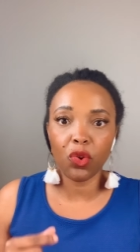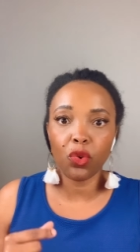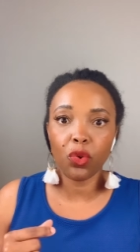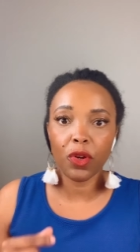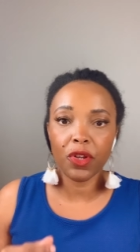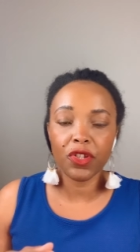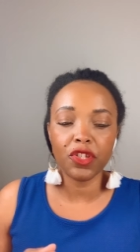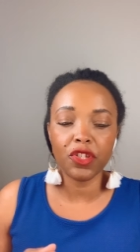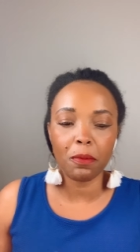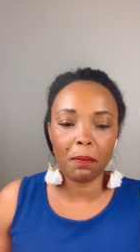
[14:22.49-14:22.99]

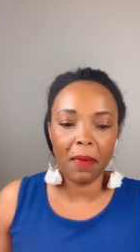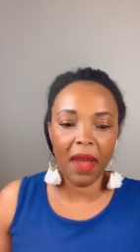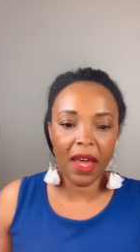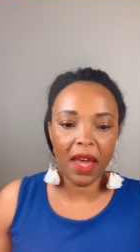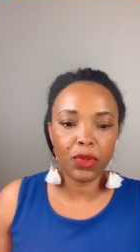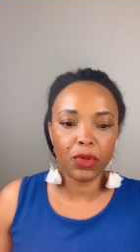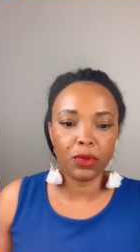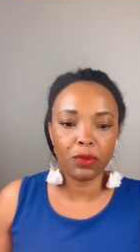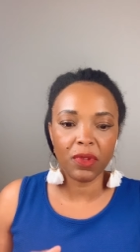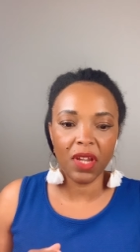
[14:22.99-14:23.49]
according to
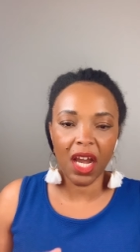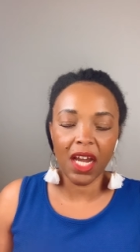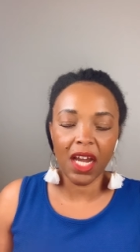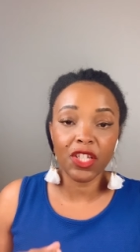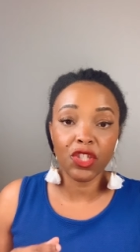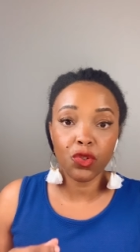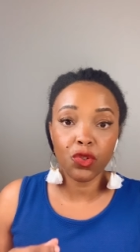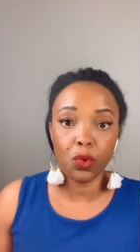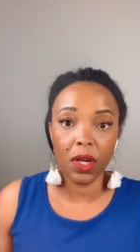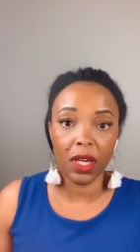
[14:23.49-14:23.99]
Matthew
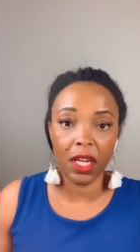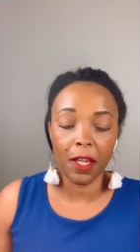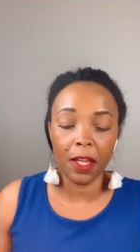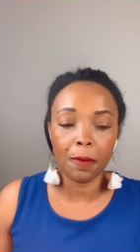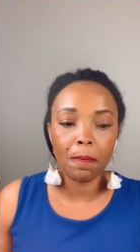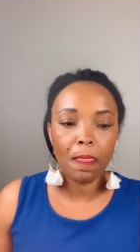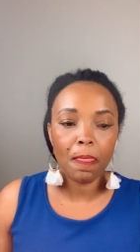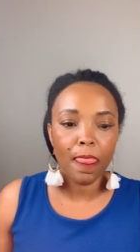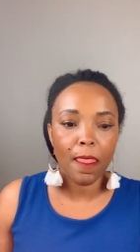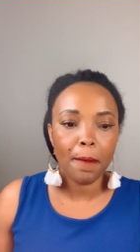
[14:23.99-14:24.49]

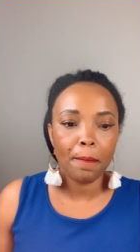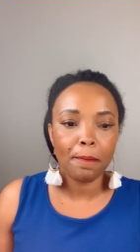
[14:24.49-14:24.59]
9:20.